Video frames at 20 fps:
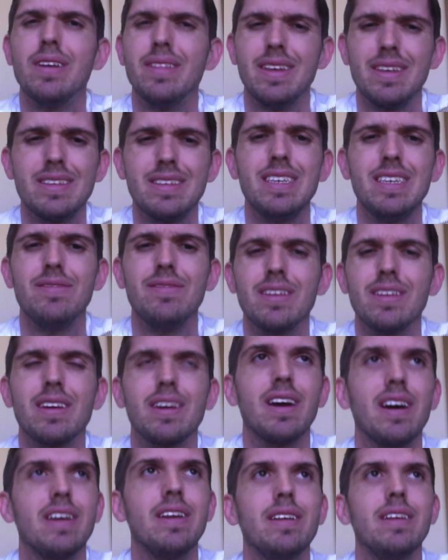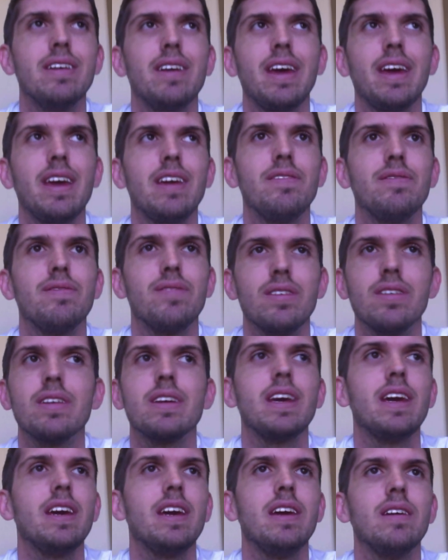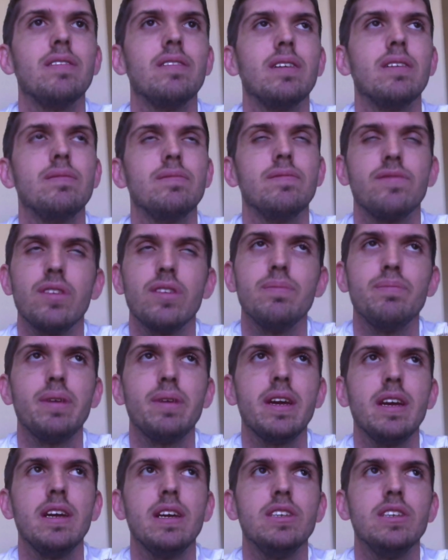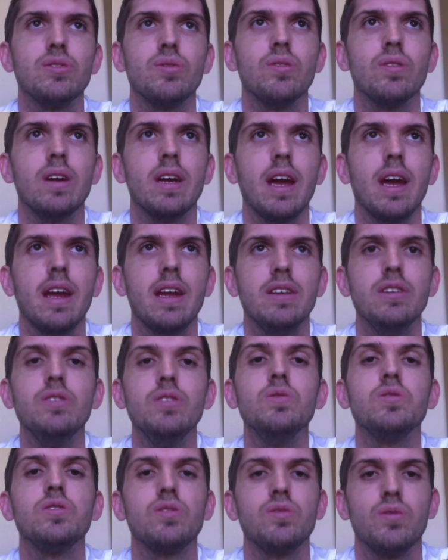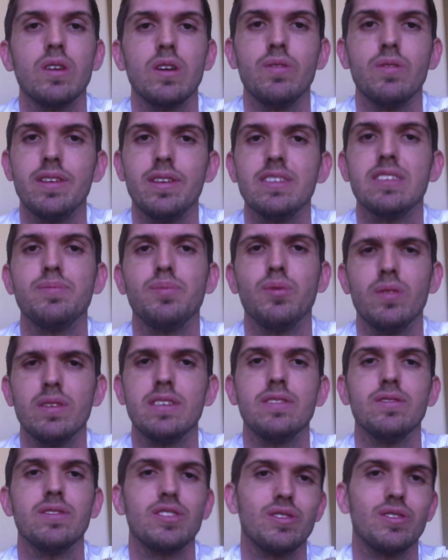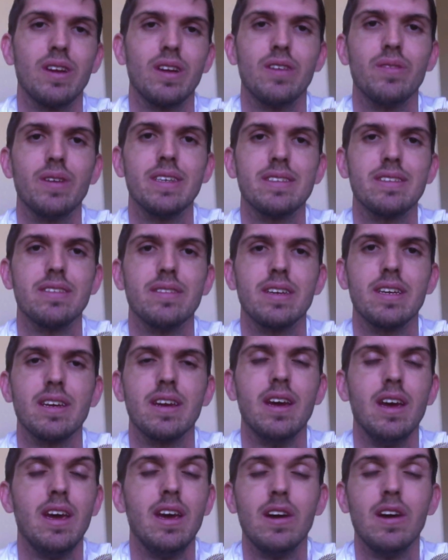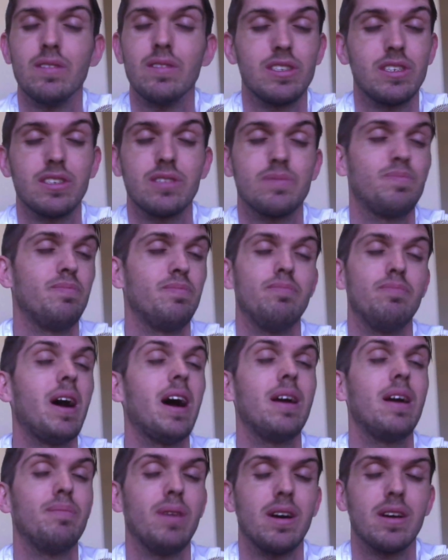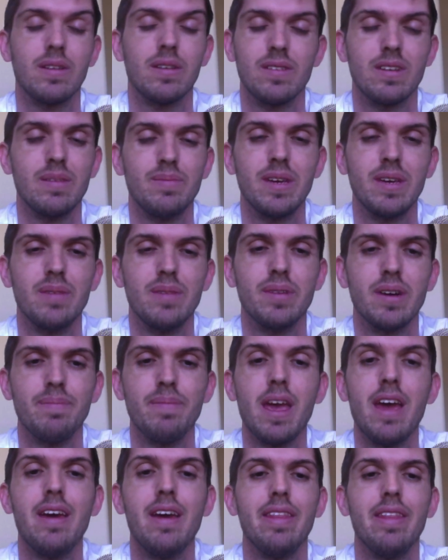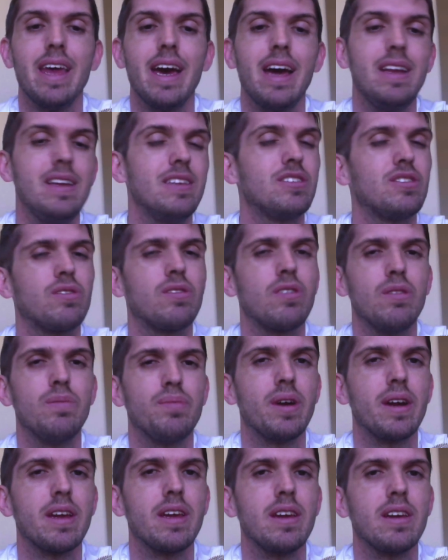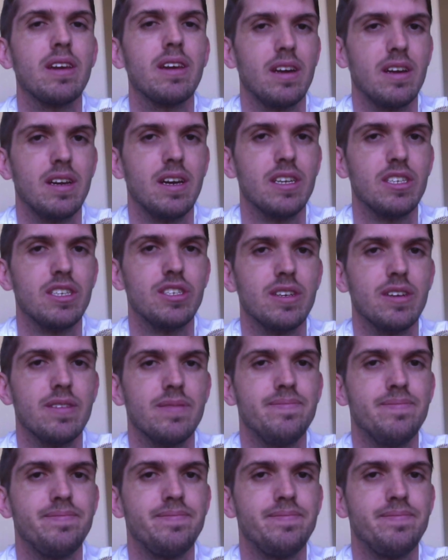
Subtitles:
This even got a front page or a news story within Sports Illustrated recently, which is just mind-boggling to me, but that is group breaking in a nutshell.